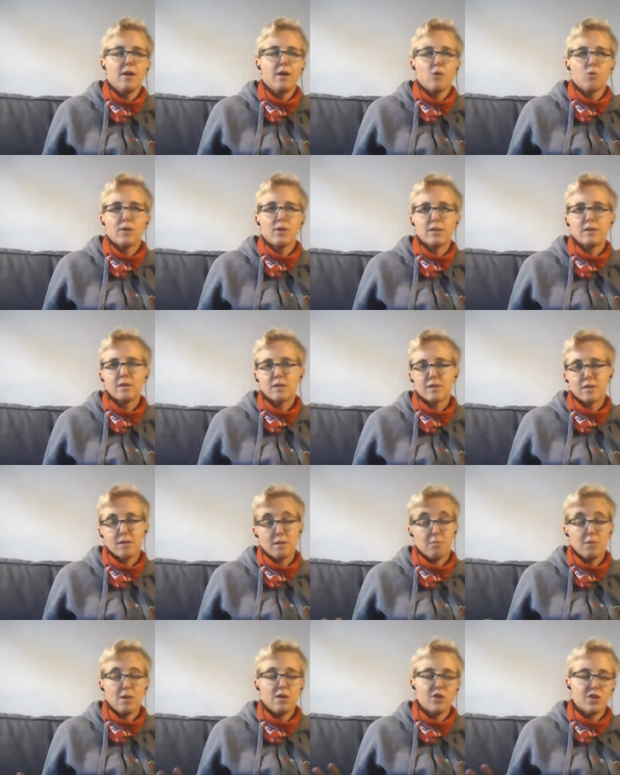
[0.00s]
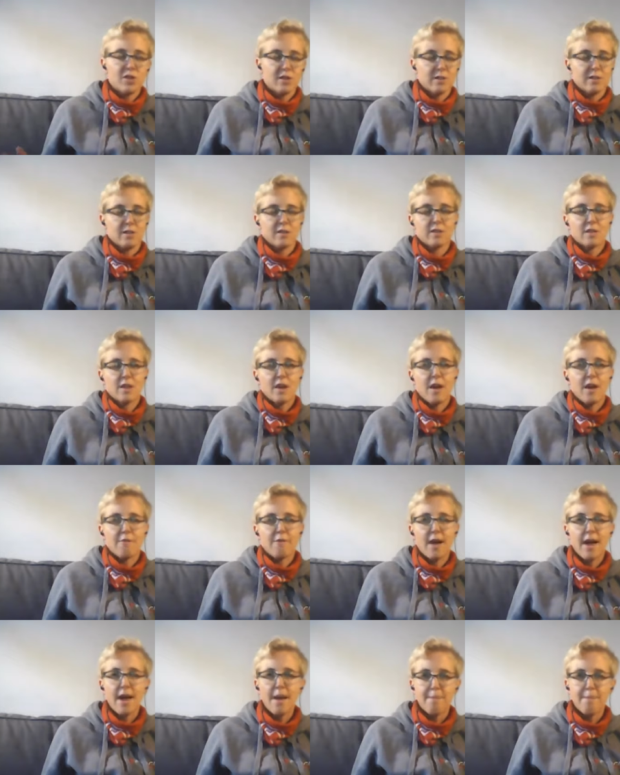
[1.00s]
when these emergencies have
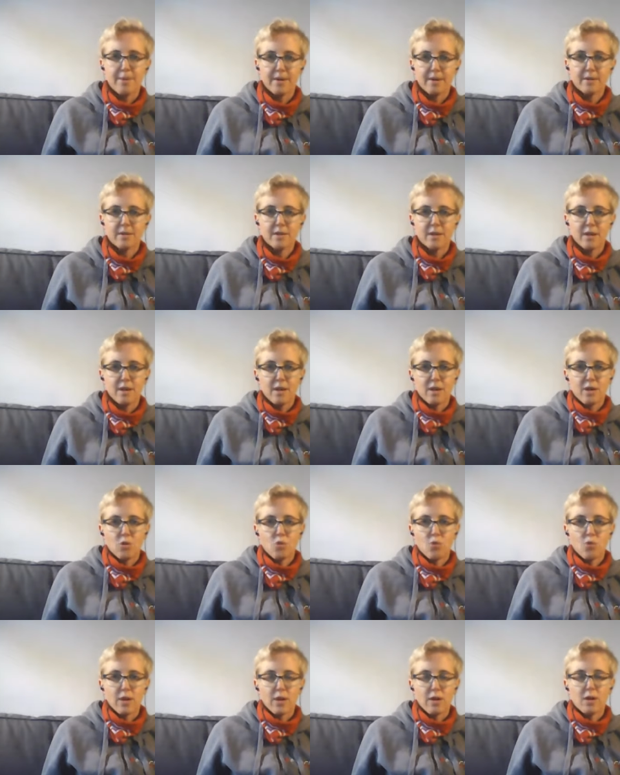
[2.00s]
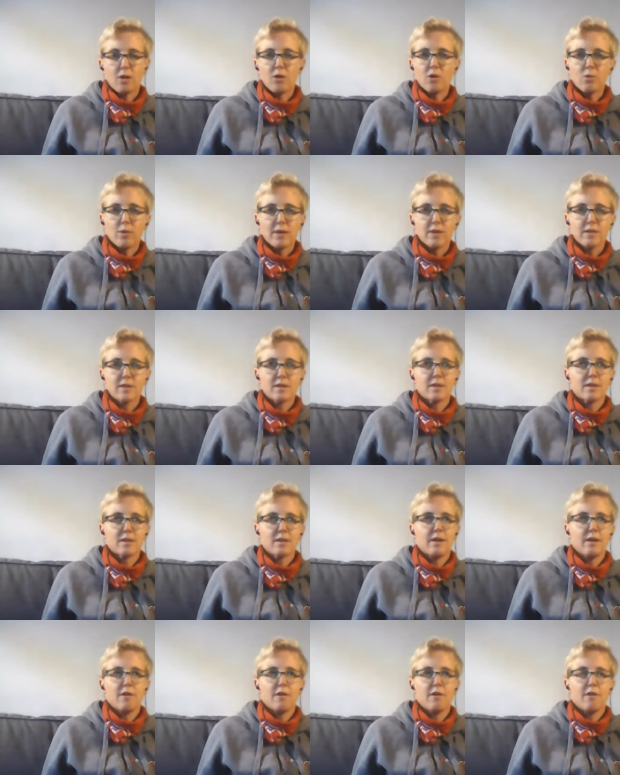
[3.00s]
happened we always
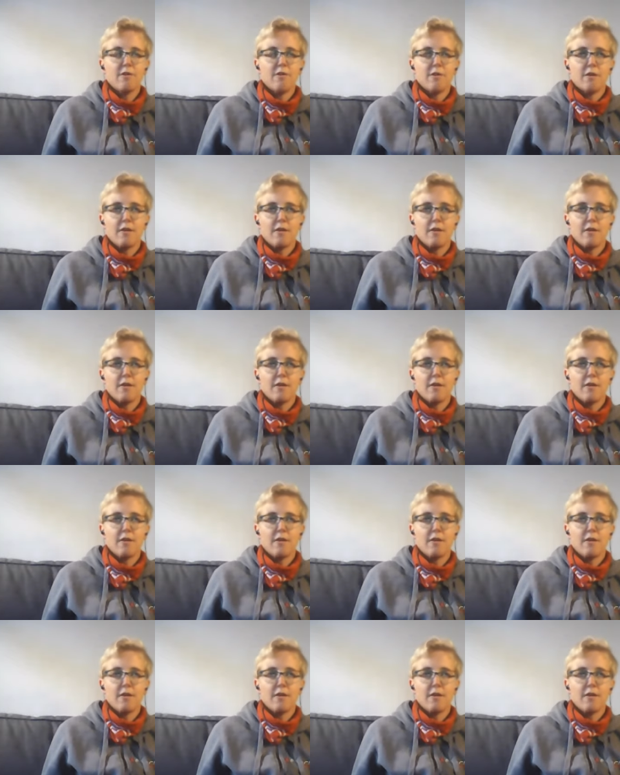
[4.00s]
uh,